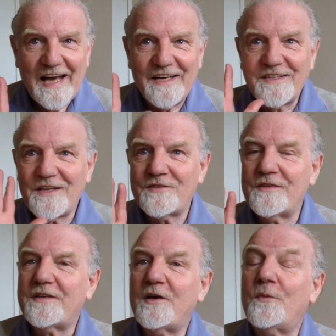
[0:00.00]
And it
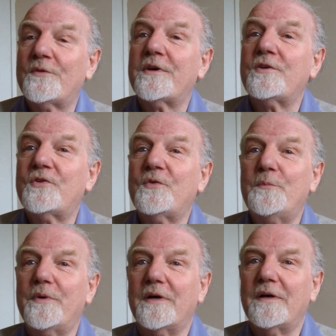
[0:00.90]
doesn't say what they
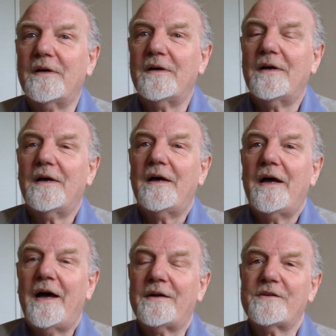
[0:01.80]
should be.
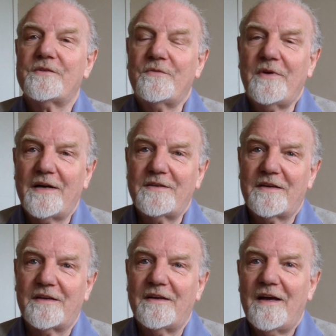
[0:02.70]
And as a
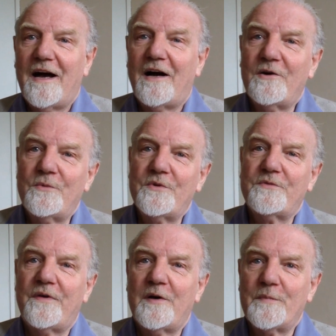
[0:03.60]
writer, I
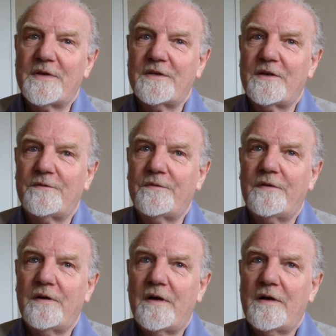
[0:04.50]
always find myself
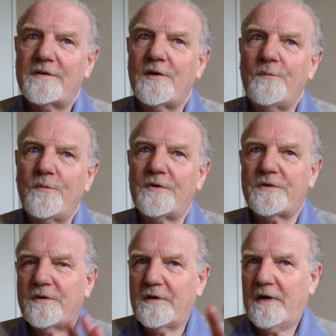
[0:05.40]

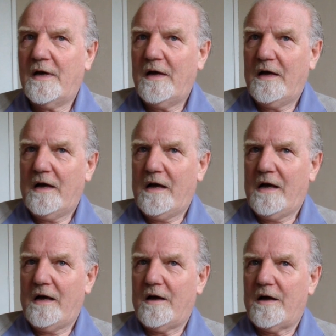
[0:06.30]
somewhat
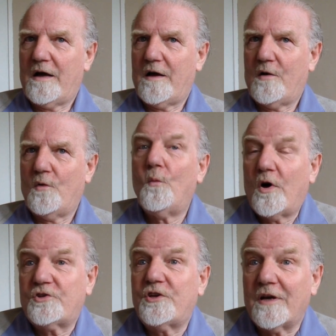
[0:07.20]

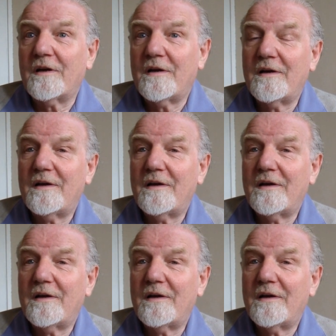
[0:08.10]
watching